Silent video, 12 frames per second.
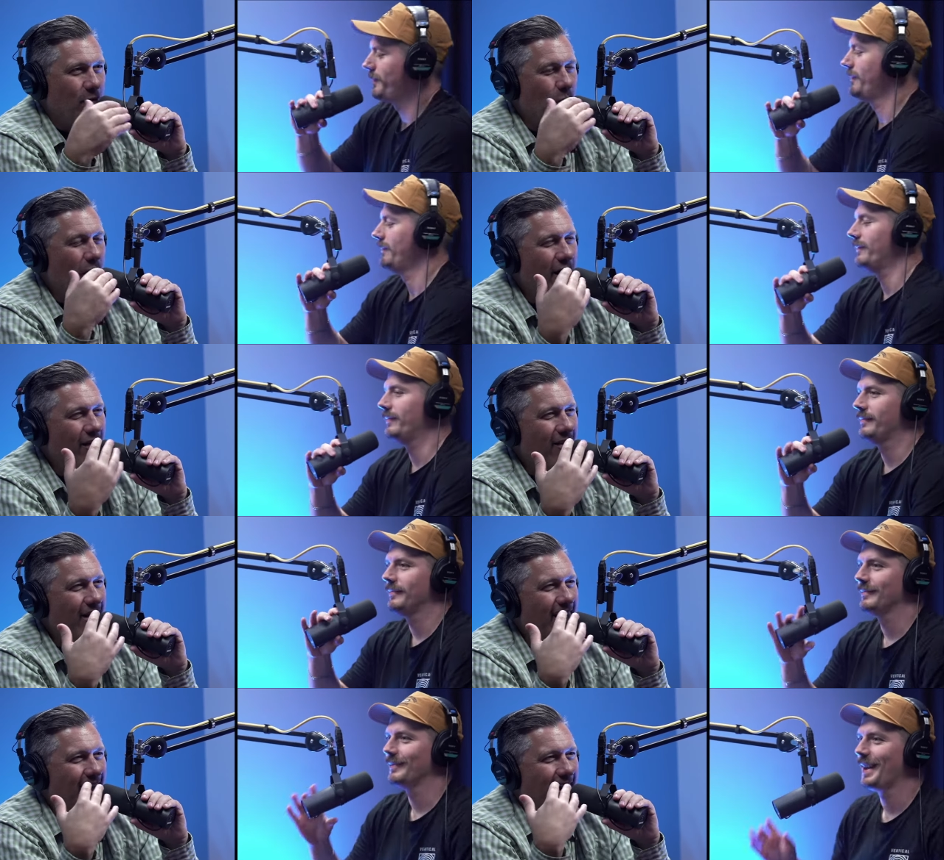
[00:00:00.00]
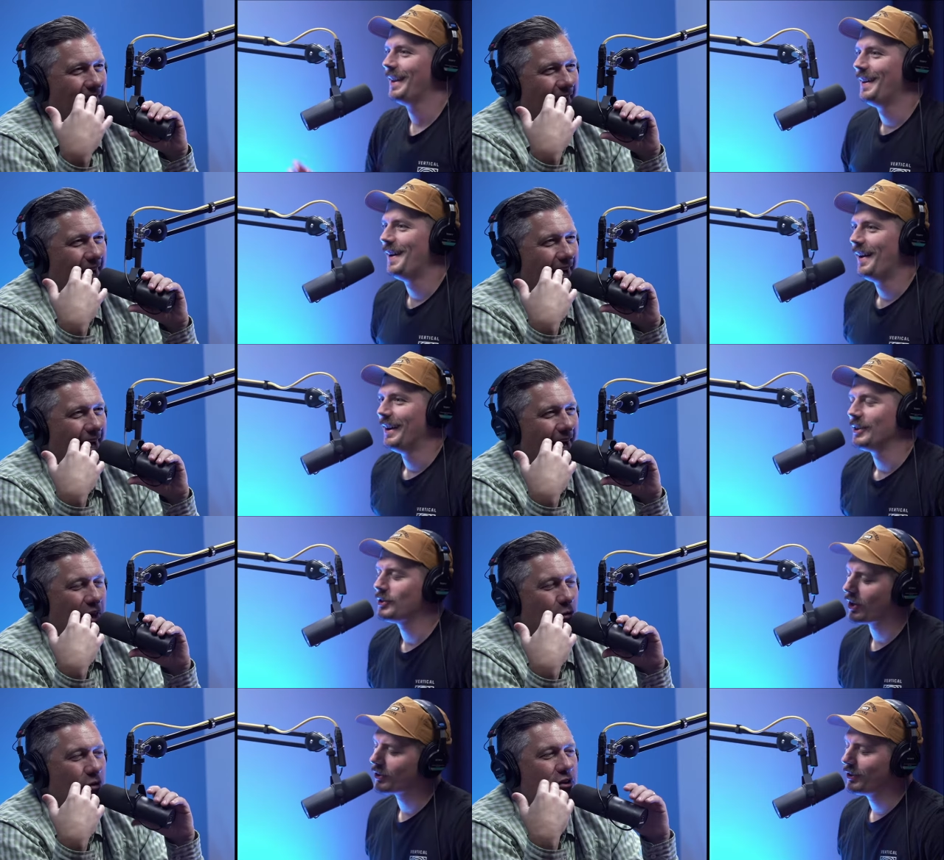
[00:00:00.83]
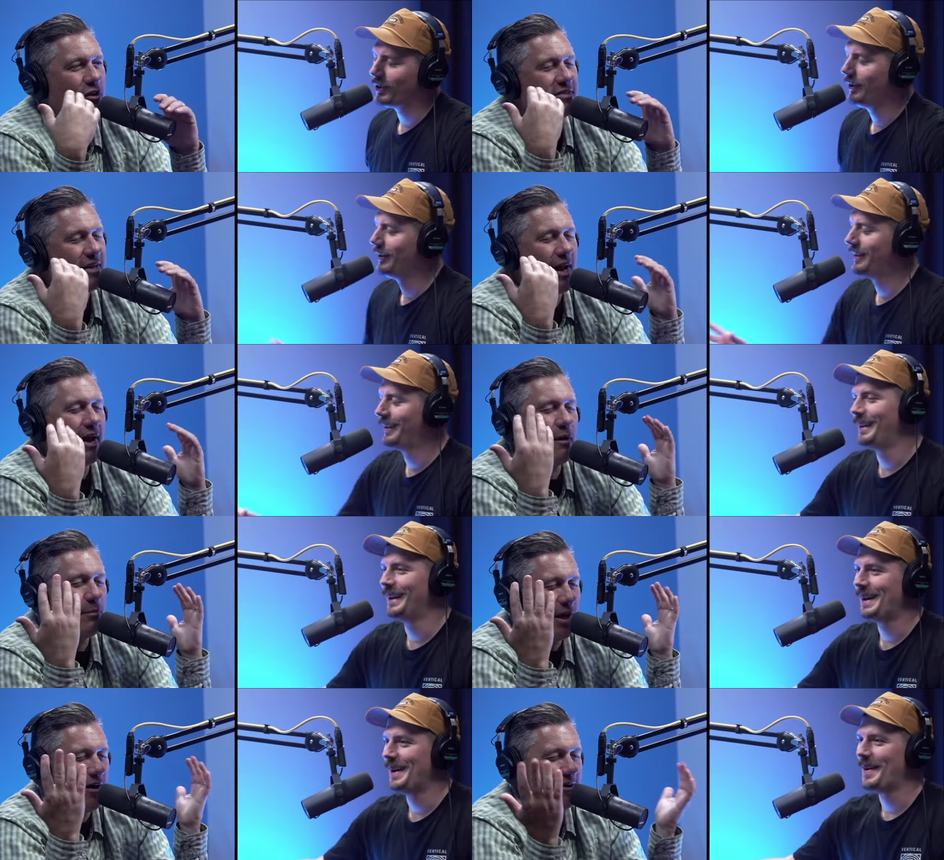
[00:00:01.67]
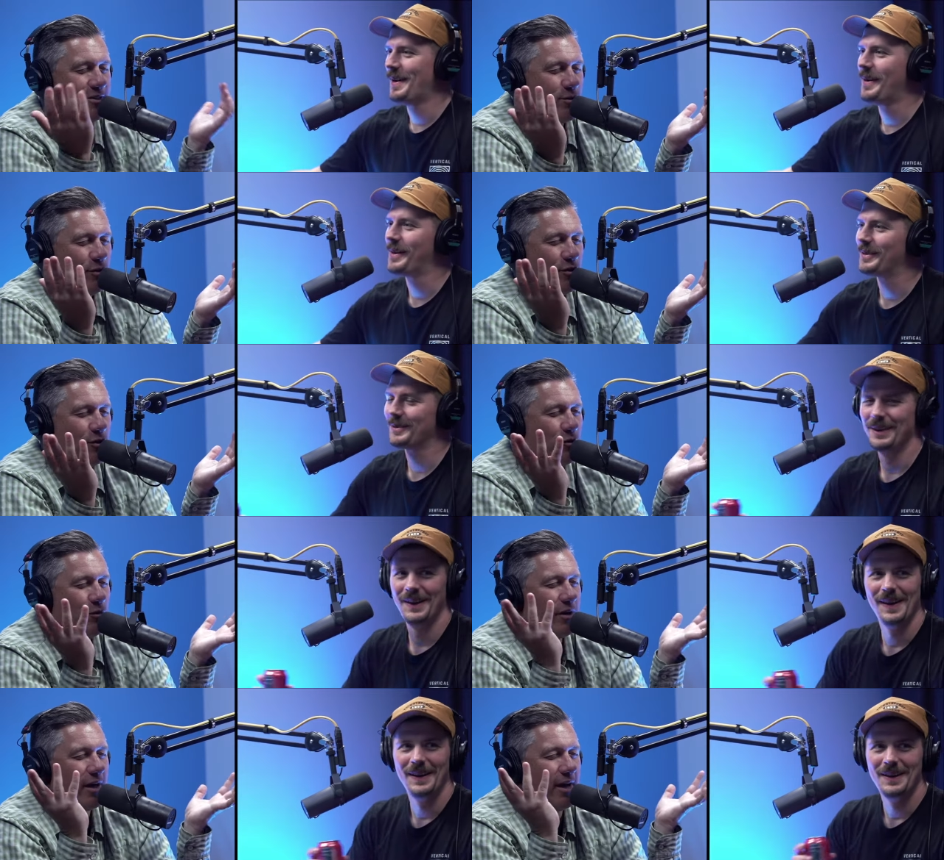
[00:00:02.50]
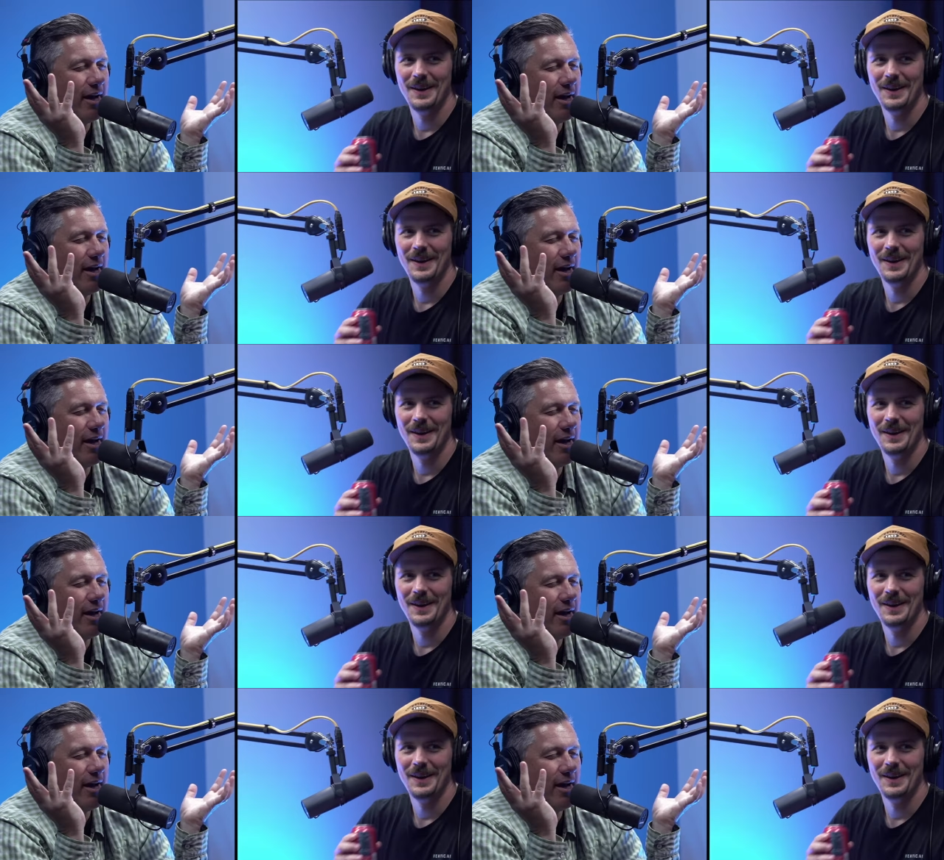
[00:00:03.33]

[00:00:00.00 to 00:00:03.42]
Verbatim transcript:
Speaker 1: Well, I Doctor? don't listen. I got to be honest with you.